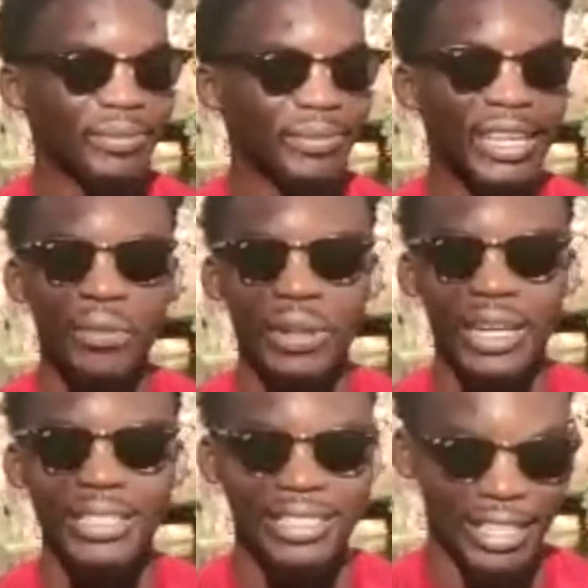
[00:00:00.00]

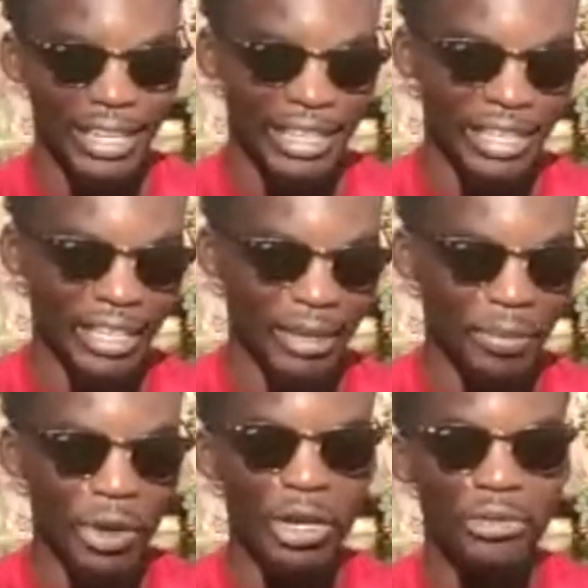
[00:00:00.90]
dumplings, the
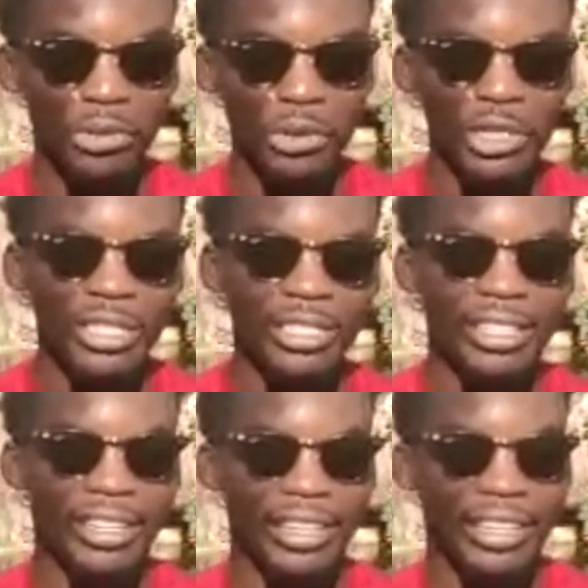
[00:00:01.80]
boiled foods,
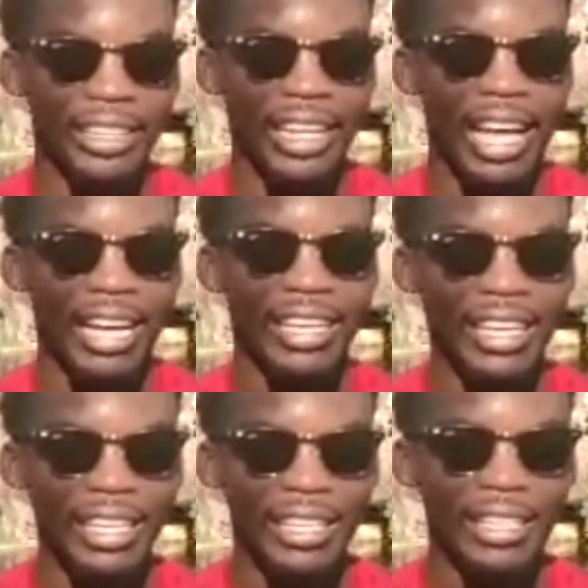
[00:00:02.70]
the ackee,